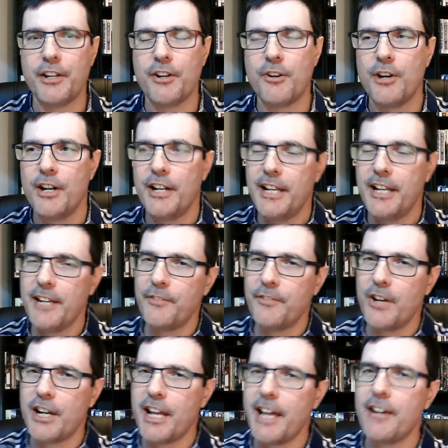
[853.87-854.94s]
If not, head
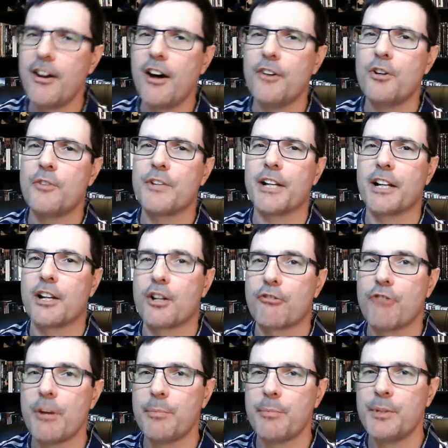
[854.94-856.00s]
on over to
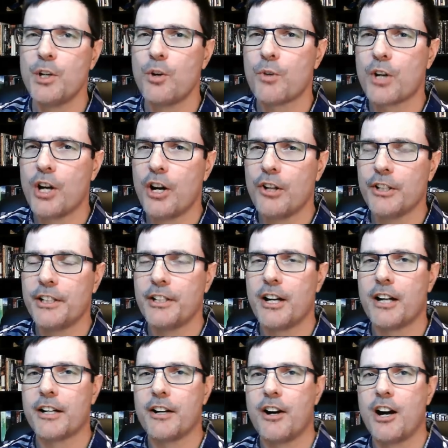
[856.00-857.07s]

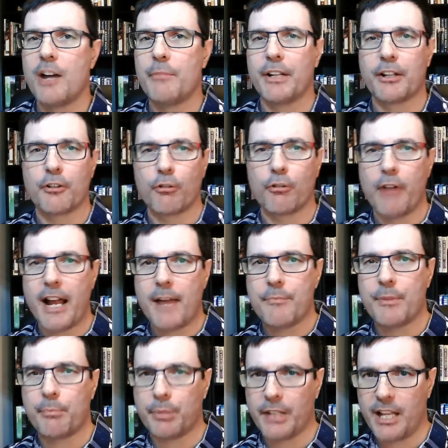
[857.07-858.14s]
CryptoColin.com and grab the
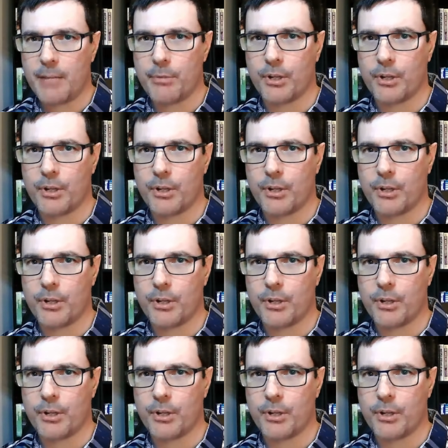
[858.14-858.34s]
playbook.